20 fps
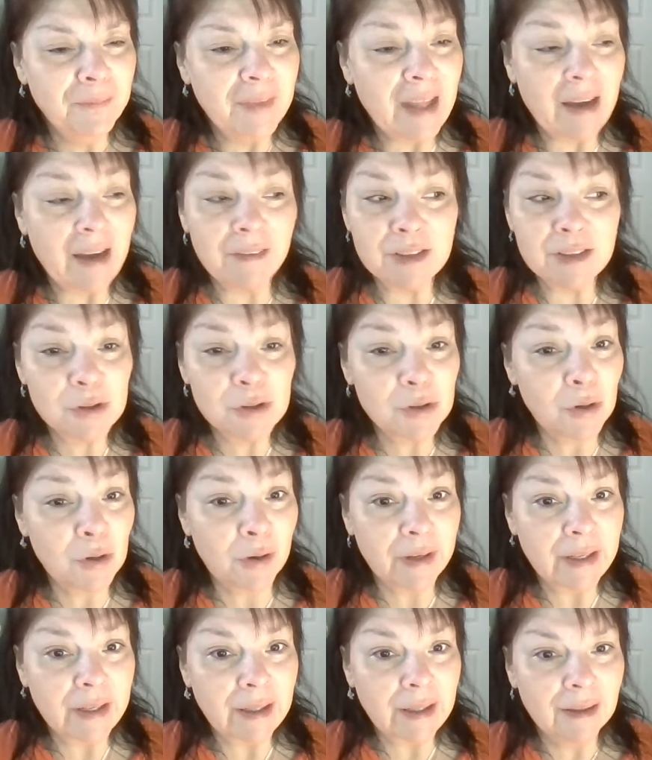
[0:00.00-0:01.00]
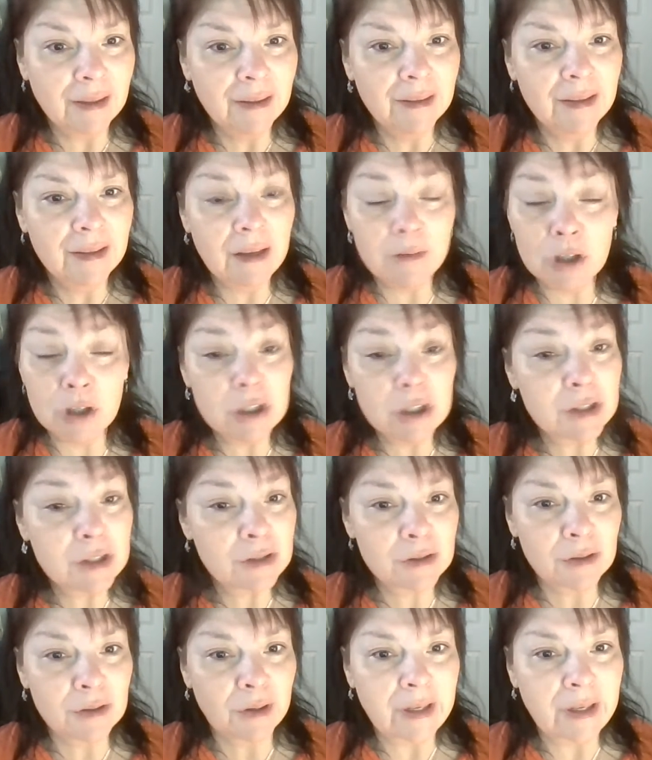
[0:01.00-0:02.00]
They have a story, have a good
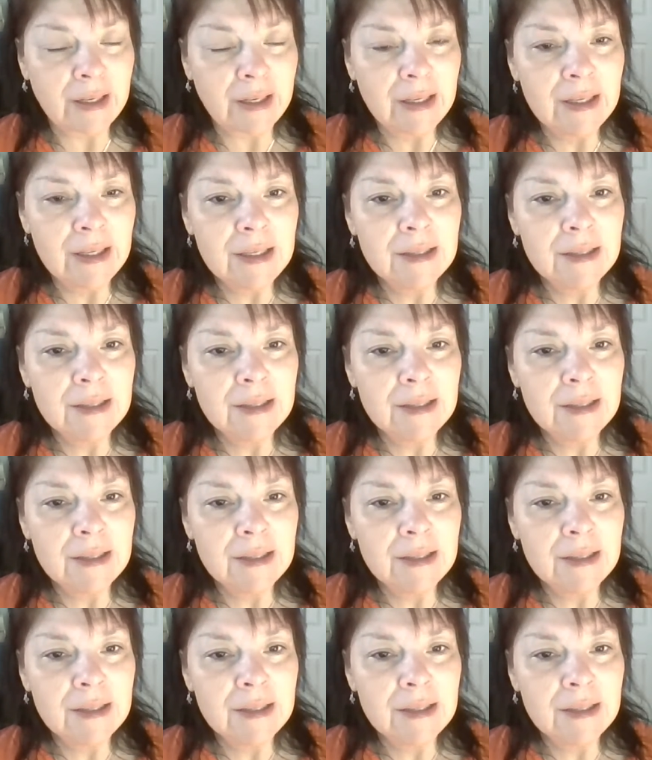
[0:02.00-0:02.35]
story.